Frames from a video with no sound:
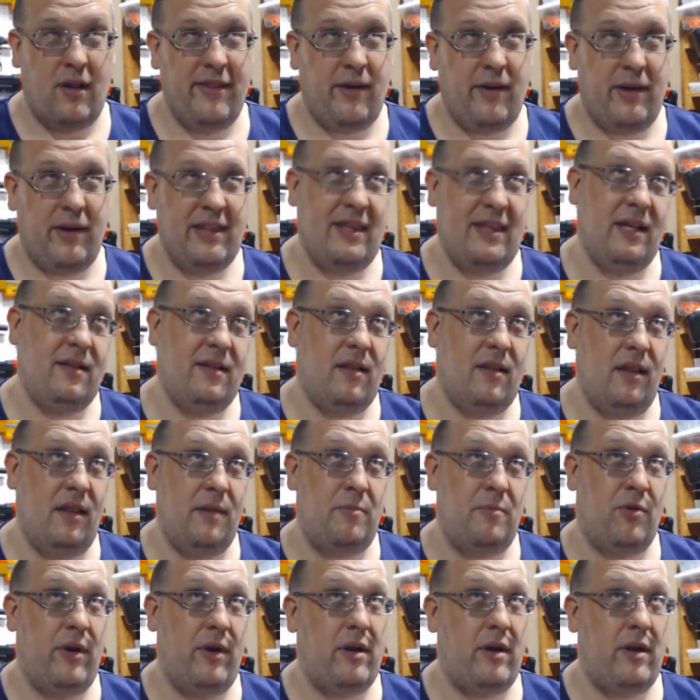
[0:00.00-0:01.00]
Although I think the
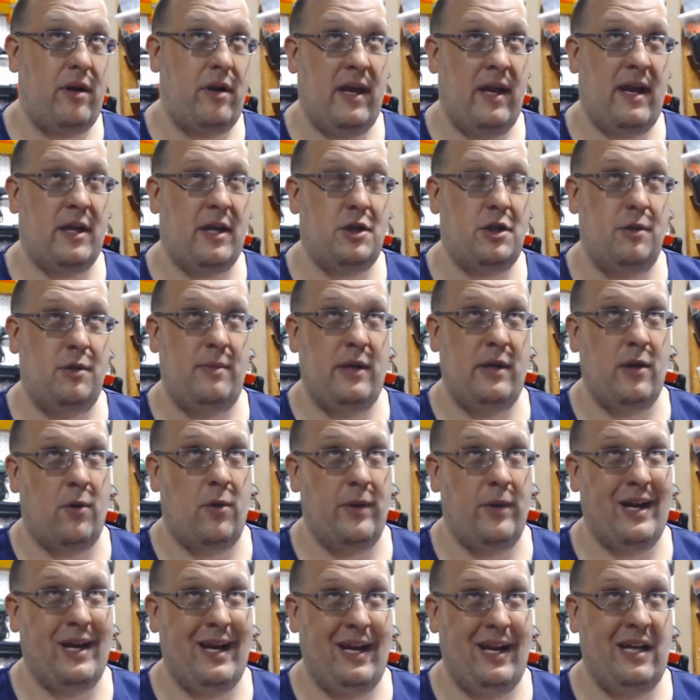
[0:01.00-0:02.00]
Liberator may actually be
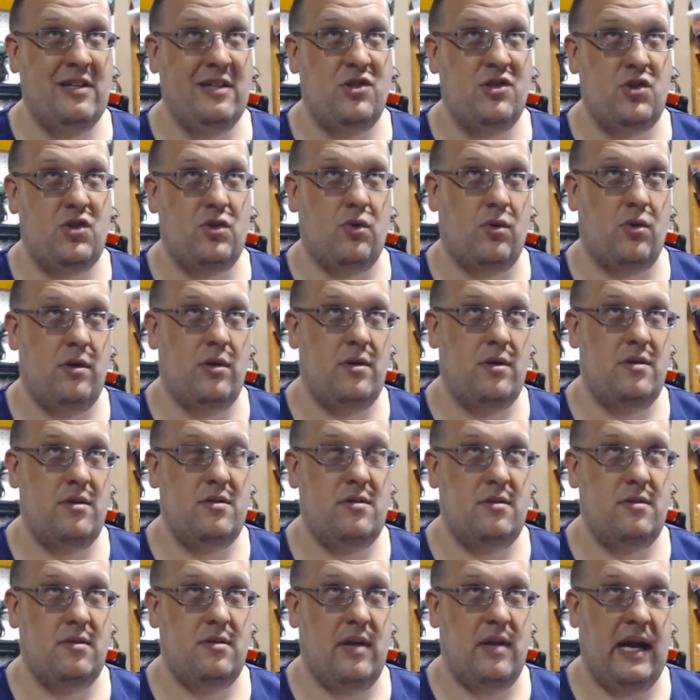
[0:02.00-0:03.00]
going in
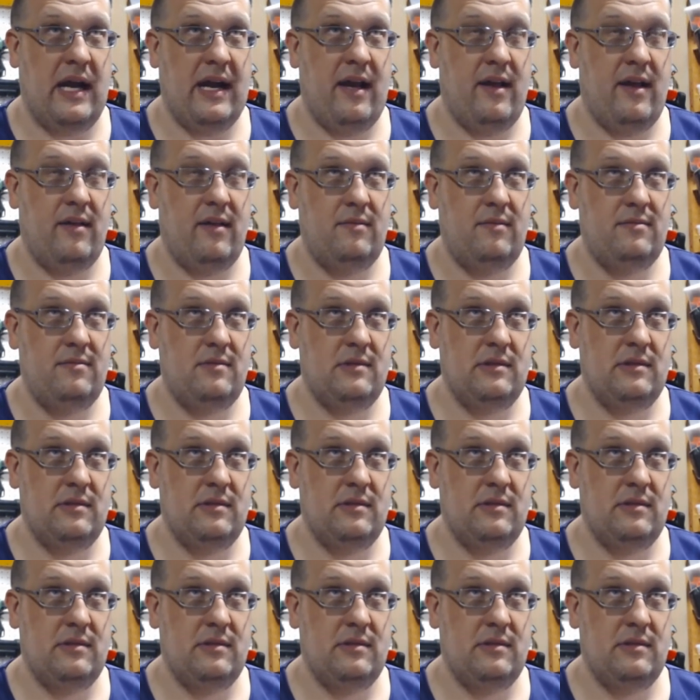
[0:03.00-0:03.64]
stores uh,